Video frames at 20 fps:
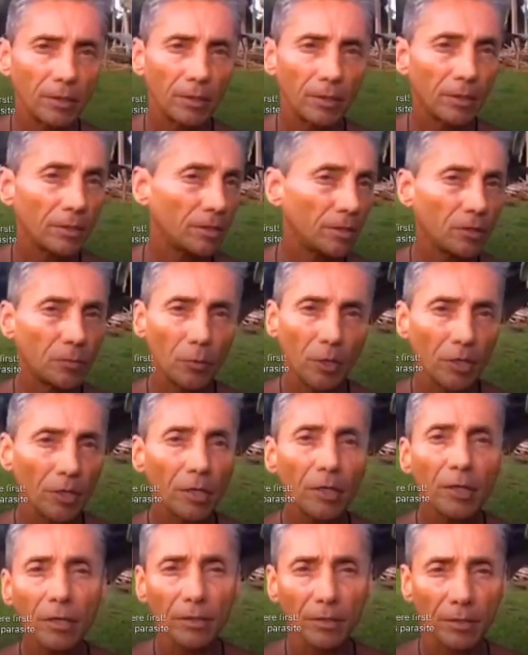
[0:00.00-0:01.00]
It's just what
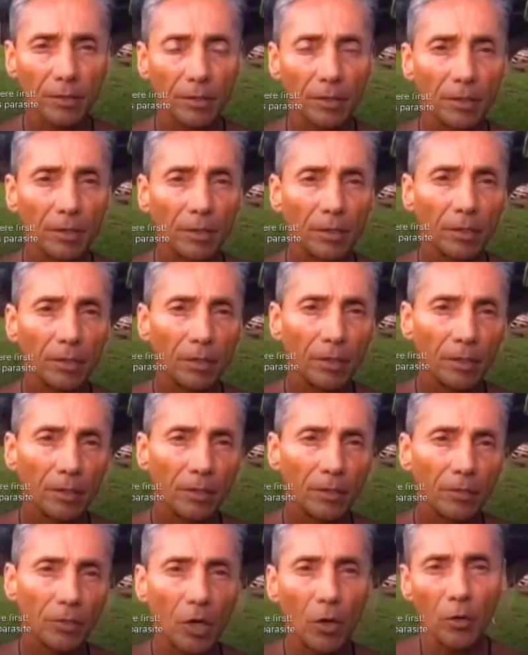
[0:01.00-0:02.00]
it is.
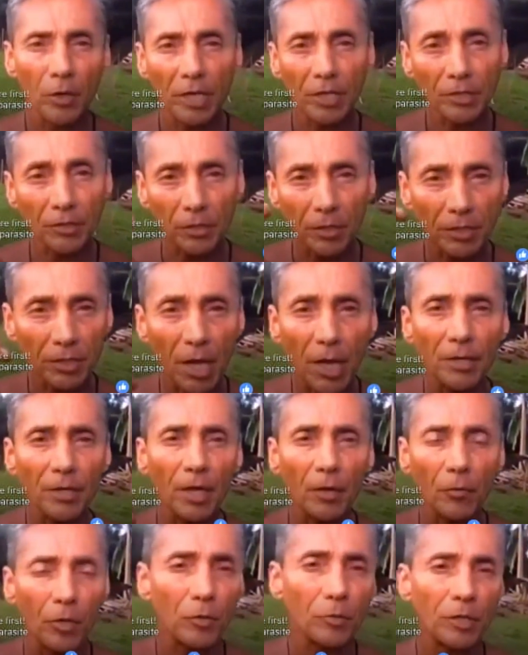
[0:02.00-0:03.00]
So Easter
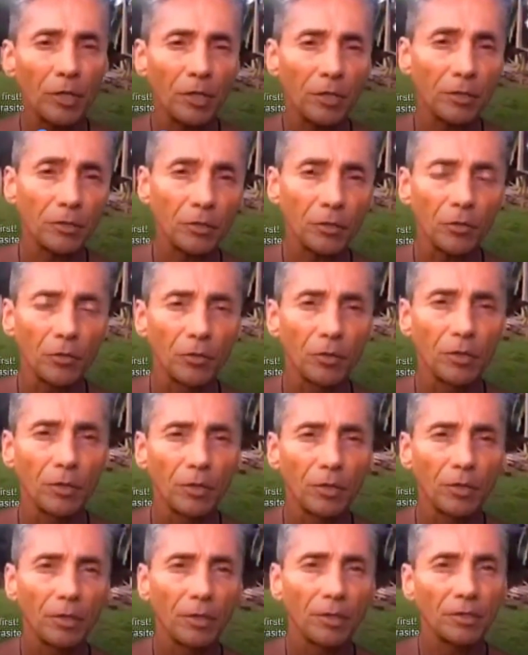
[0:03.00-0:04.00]
Sunday, what are we going to do?
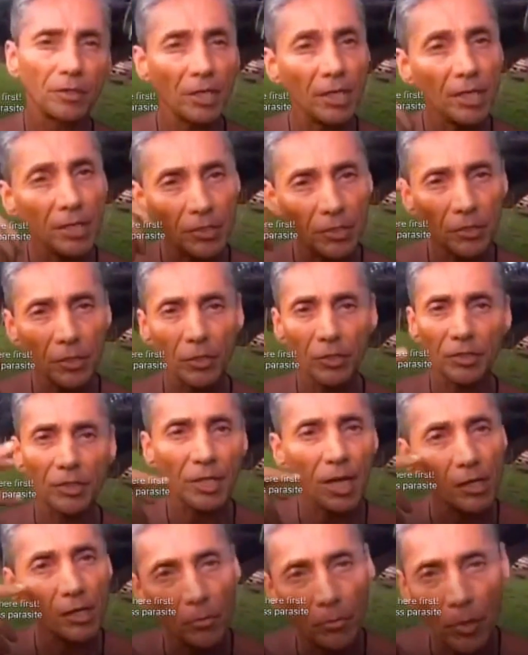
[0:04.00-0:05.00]
It's Easter, it's
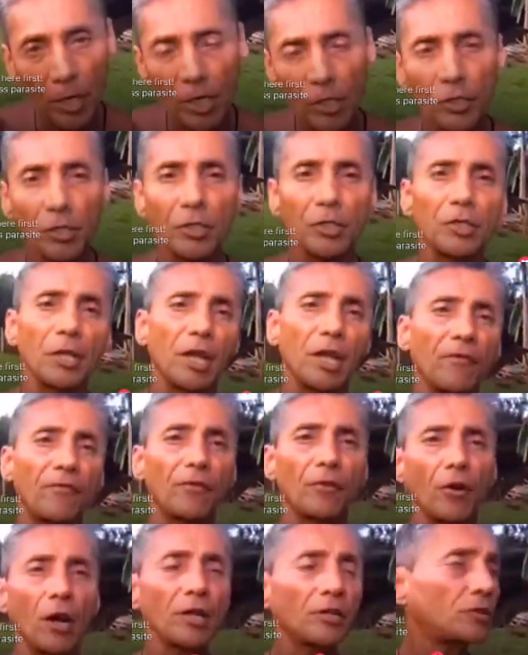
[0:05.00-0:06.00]
celebration day
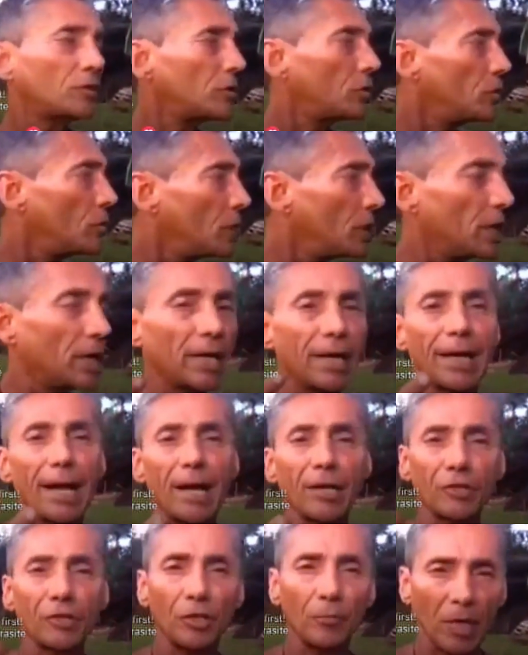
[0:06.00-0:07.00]
for us to go ahead and
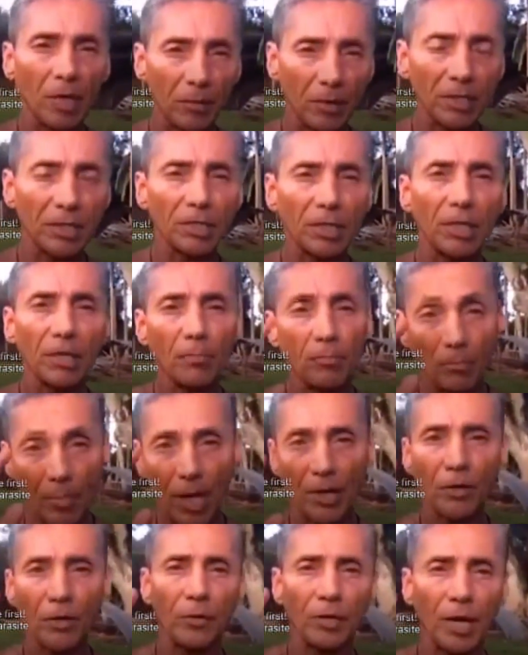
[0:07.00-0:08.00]
actually maybe see a
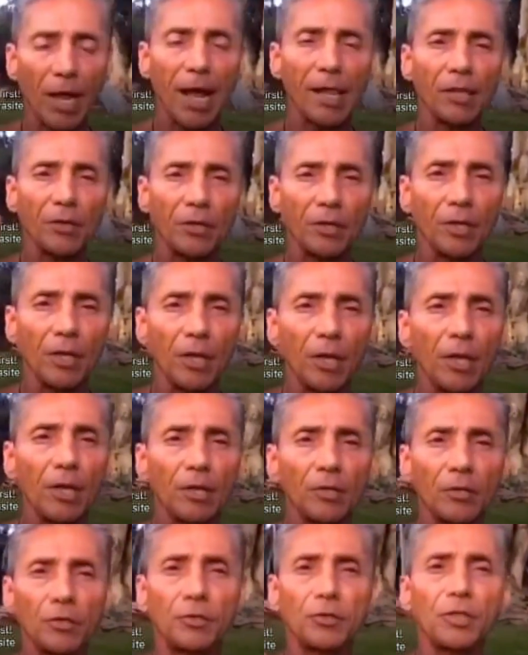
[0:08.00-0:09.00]
better reality,
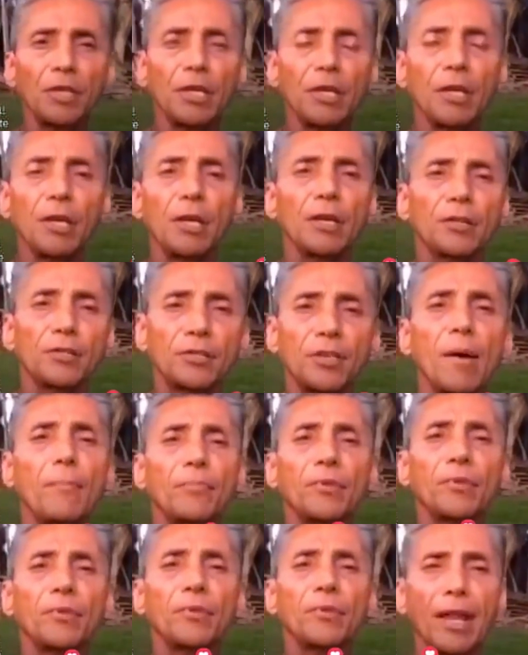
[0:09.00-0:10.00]
to see
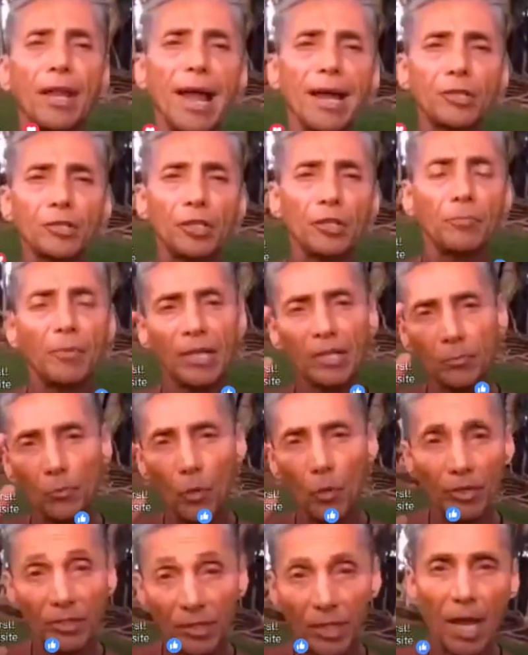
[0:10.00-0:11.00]
something that actually makes
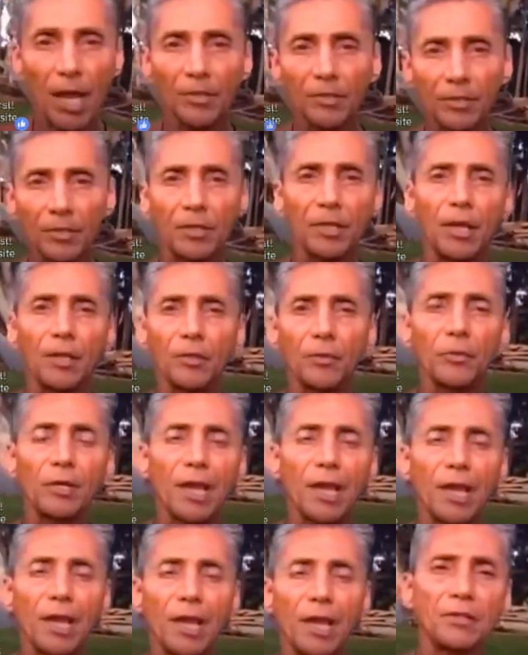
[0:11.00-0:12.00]
more sense than the
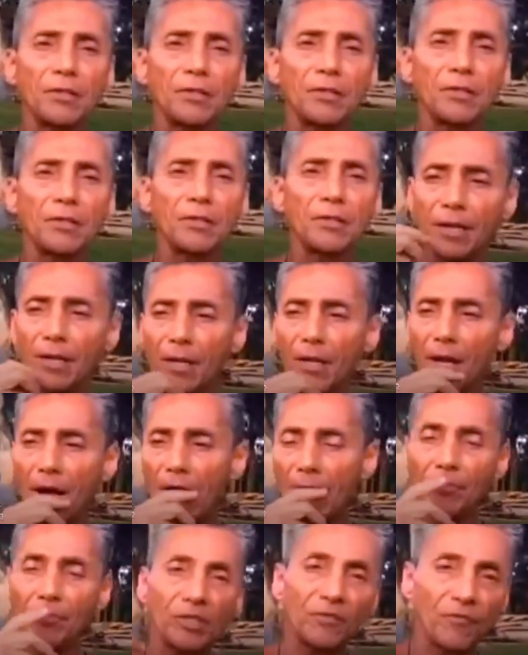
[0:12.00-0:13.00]
reality that
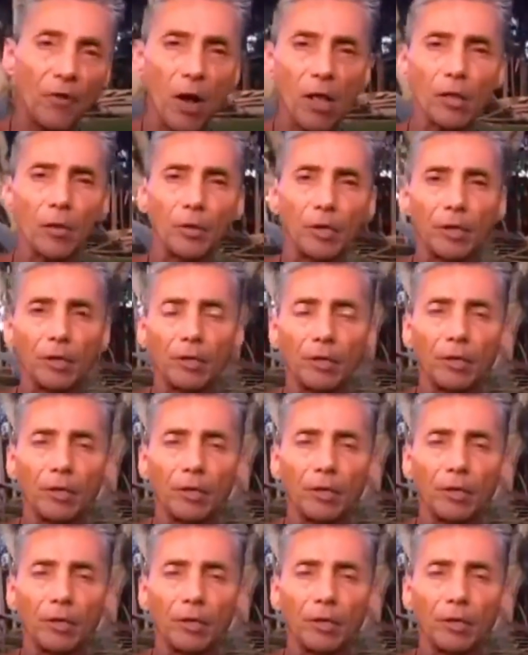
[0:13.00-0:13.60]
I'm just following.